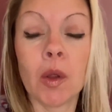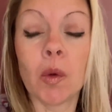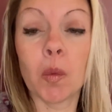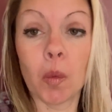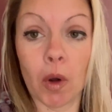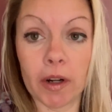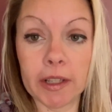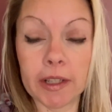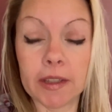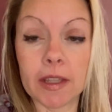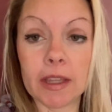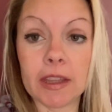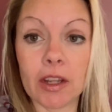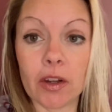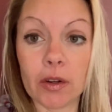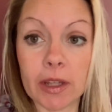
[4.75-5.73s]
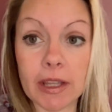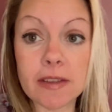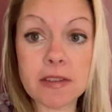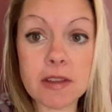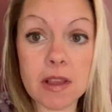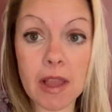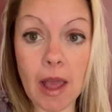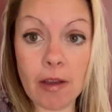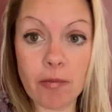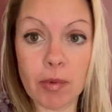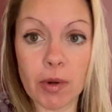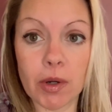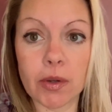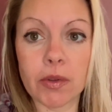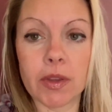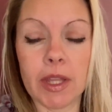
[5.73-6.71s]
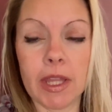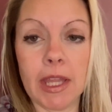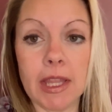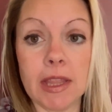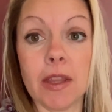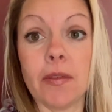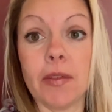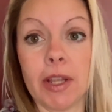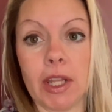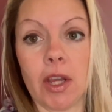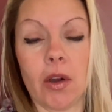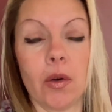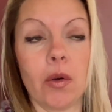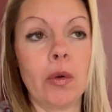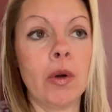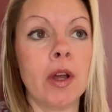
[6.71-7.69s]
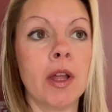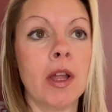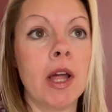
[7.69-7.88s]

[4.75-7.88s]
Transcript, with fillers: warning that there is a live birth in the video.